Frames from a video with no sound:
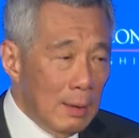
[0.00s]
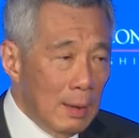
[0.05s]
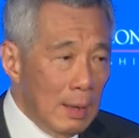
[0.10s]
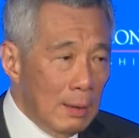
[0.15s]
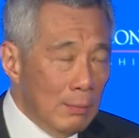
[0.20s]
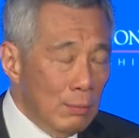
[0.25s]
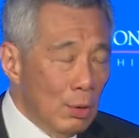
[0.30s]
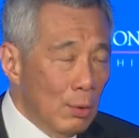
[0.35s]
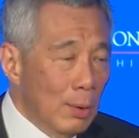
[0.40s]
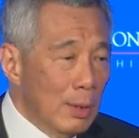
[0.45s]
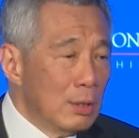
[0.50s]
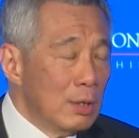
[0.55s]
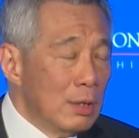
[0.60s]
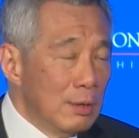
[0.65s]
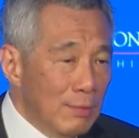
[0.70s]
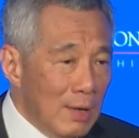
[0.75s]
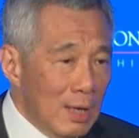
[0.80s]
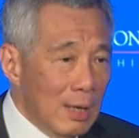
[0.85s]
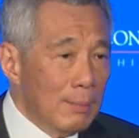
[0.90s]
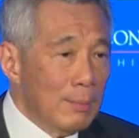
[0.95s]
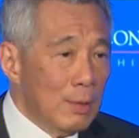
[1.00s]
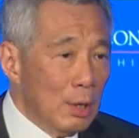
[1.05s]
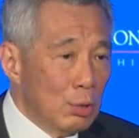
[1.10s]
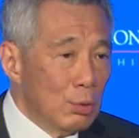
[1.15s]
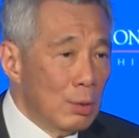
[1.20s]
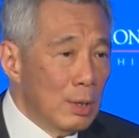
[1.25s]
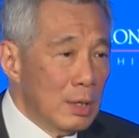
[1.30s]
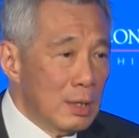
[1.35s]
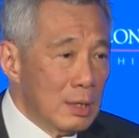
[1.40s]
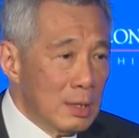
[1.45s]
if we want to develop the
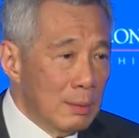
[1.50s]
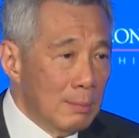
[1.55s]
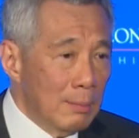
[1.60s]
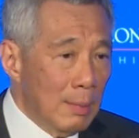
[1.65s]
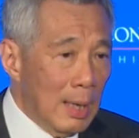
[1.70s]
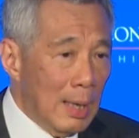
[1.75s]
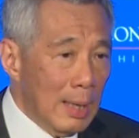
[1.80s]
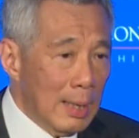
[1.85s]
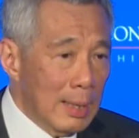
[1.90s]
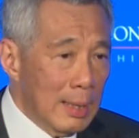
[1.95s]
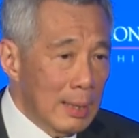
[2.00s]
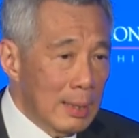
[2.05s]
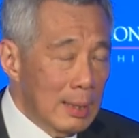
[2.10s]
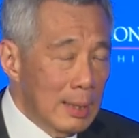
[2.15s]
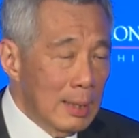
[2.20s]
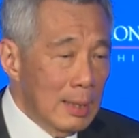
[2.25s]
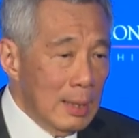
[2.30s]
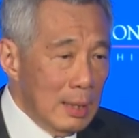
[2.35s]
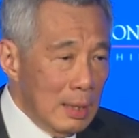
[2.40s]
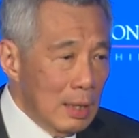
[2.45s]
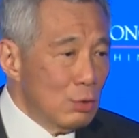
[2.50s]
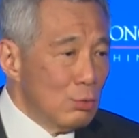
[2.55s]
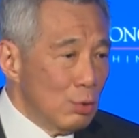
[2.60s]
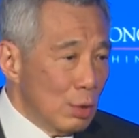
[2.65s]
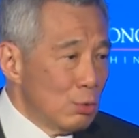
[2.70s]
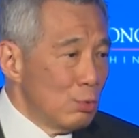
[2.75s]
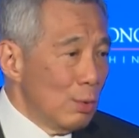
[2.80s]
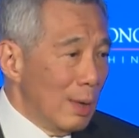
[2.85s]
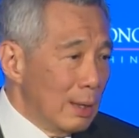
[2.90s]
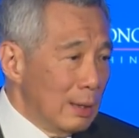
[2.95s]
tourism market, this
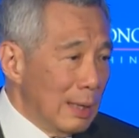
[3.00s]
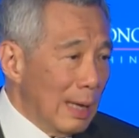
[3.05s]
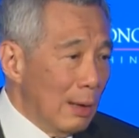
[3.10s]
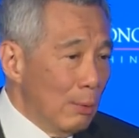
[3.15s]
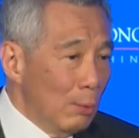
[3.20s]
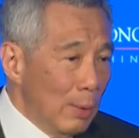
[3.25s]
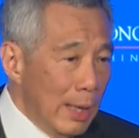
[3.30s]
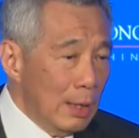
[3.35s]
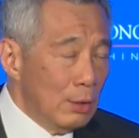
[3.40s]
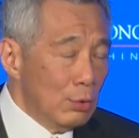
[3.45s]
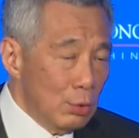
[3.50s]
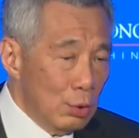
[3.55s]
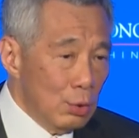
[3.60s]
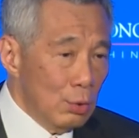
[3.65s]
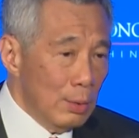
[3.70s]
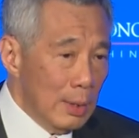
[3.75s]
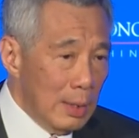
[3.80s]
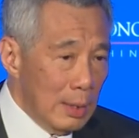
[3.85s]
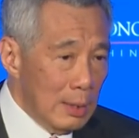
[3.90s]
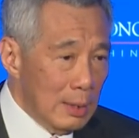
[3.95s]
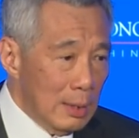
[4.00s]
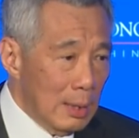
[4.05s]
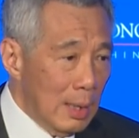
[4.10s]
was one way to do it.